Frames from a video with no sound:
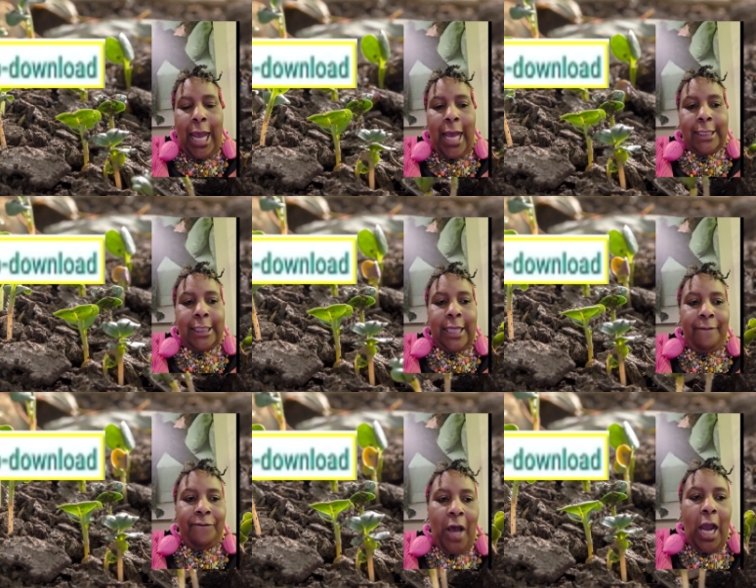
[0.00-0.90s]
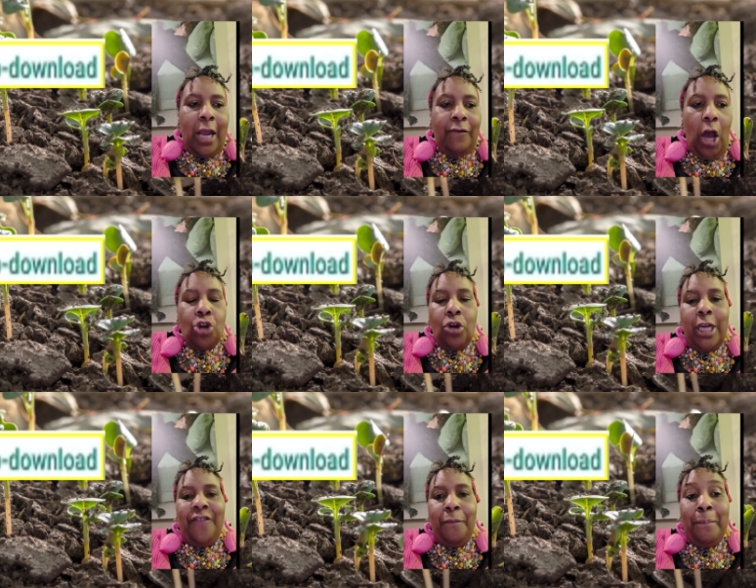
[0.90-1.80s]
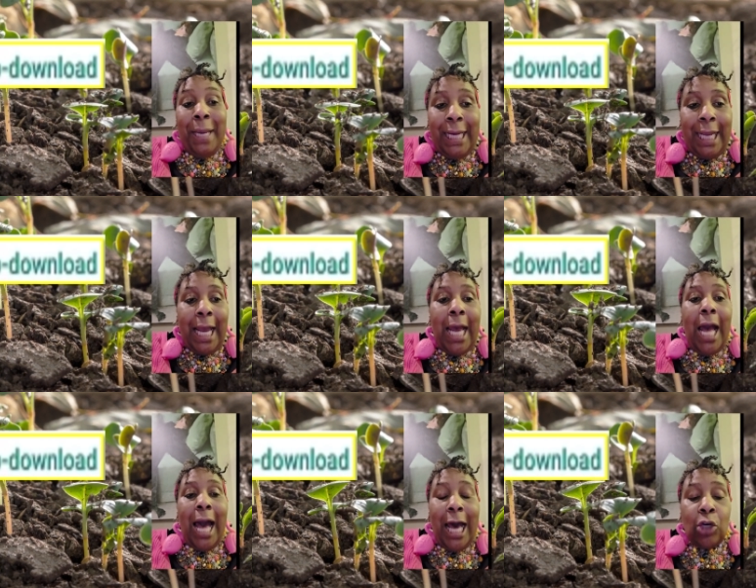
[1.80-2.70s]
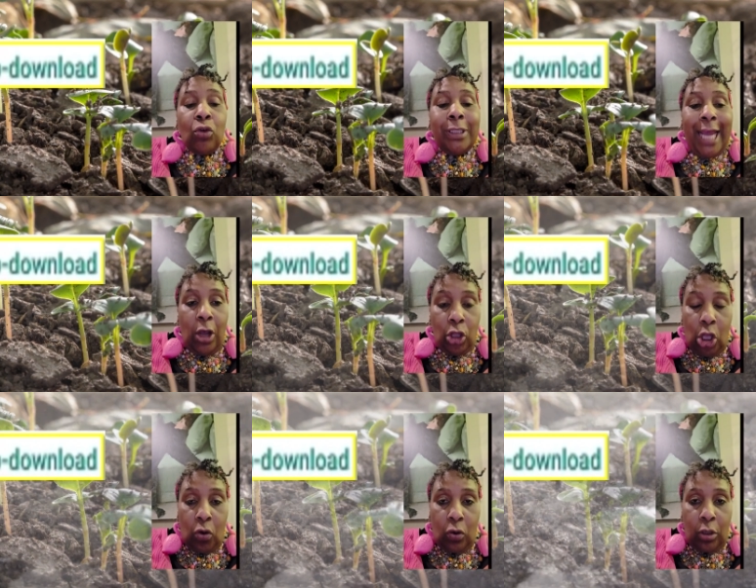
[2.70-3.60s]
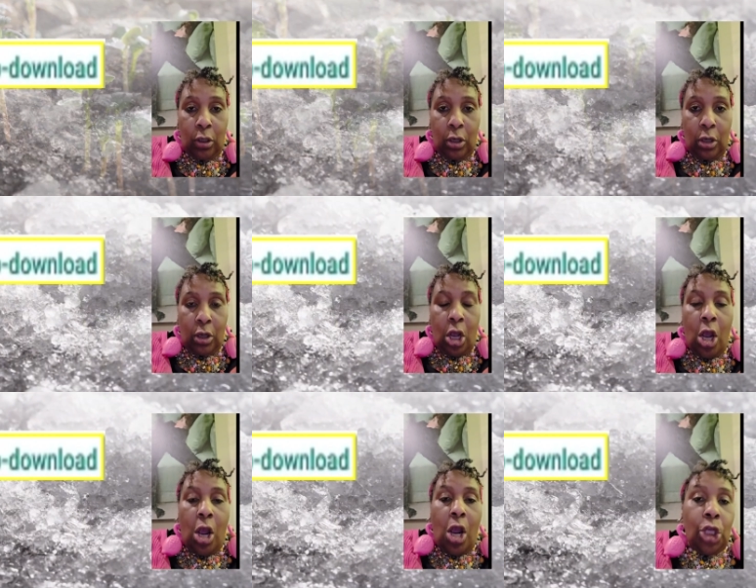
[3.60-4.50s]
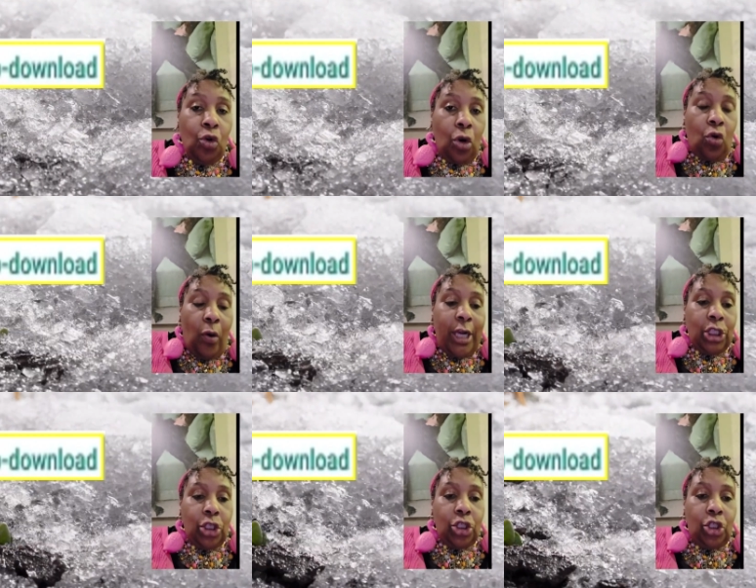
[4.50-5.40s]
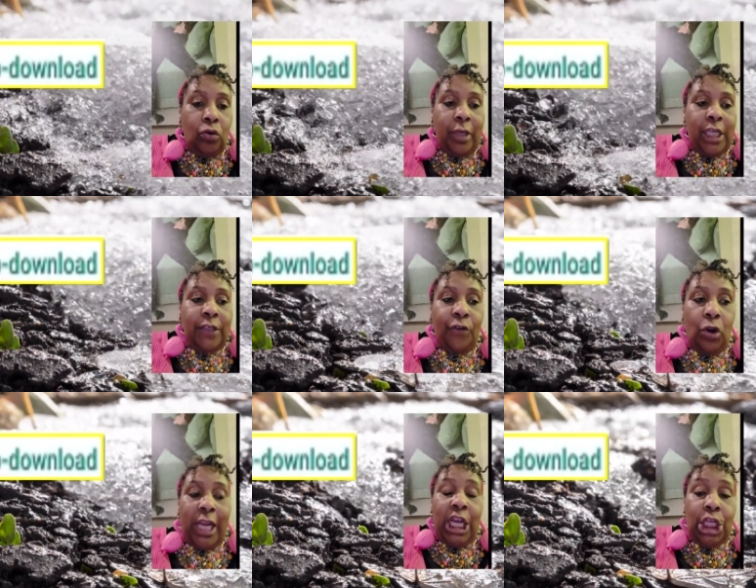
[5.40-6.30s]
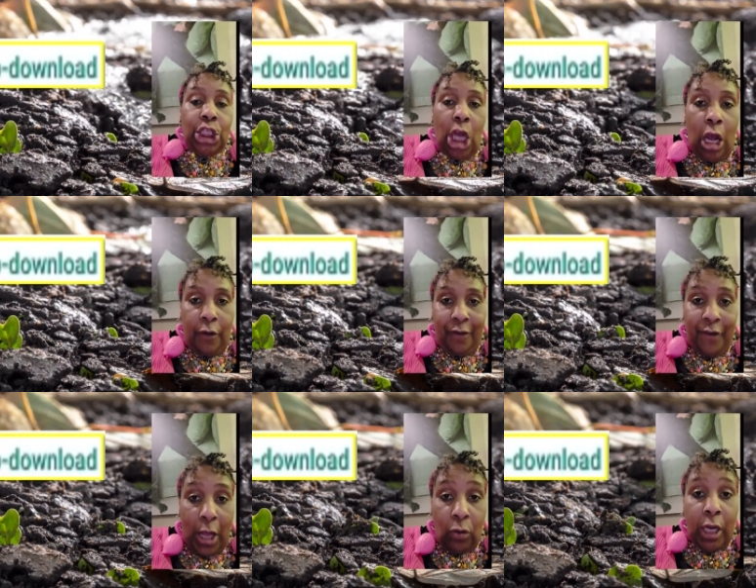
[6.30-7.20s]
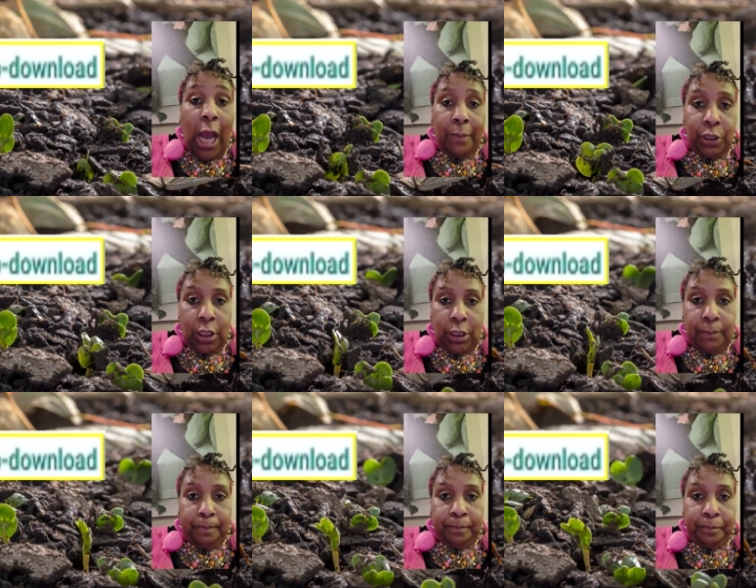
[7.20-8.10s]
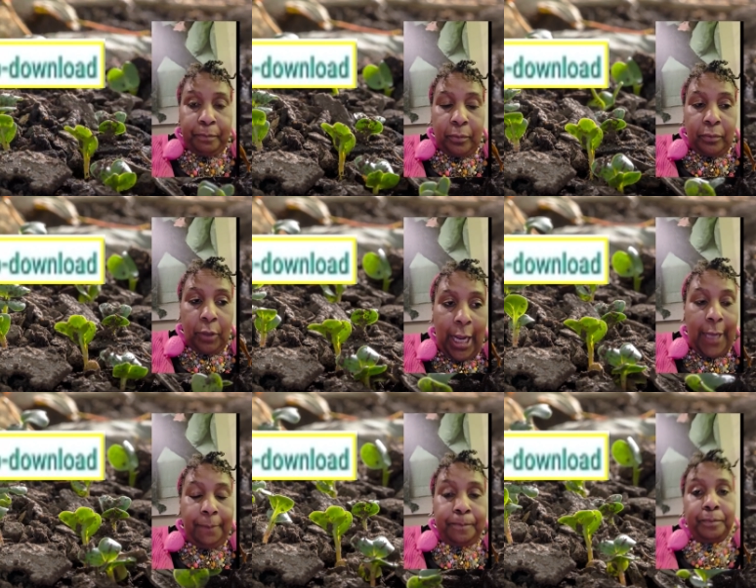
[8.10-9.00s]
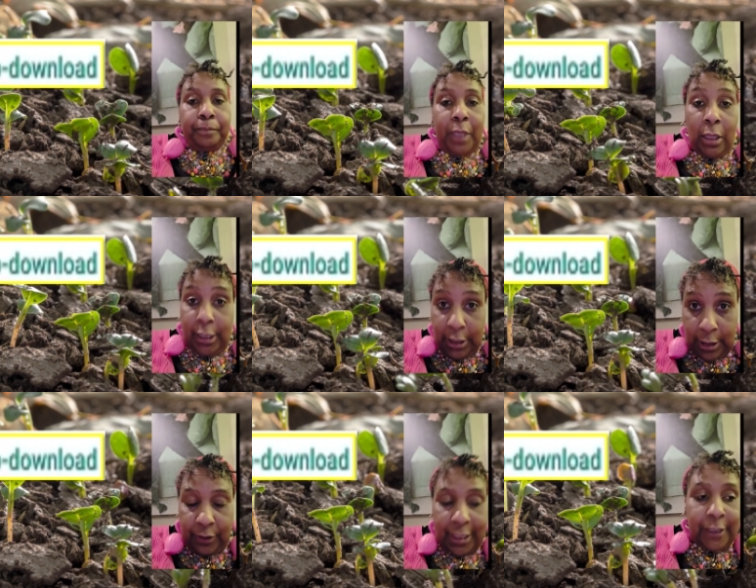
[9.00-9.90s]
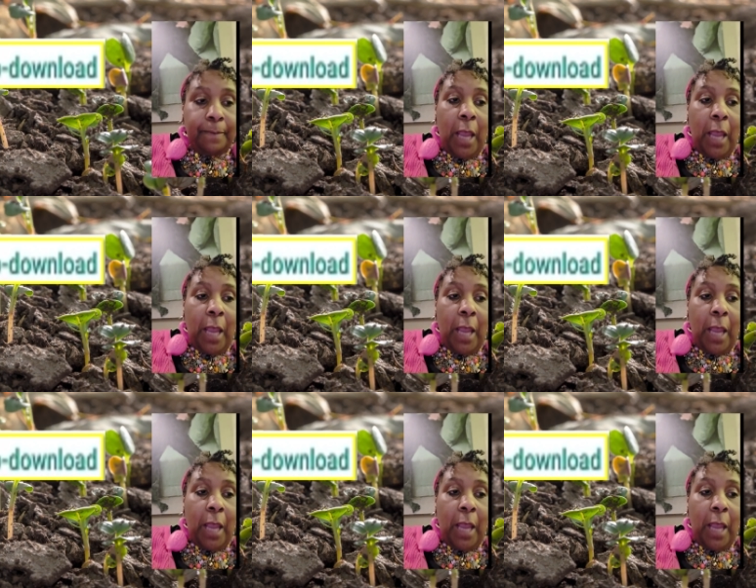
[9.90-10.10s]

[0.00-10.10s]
Step five, underneath media auto download, you're going to do this for each of the following options. Okay, now listen to this.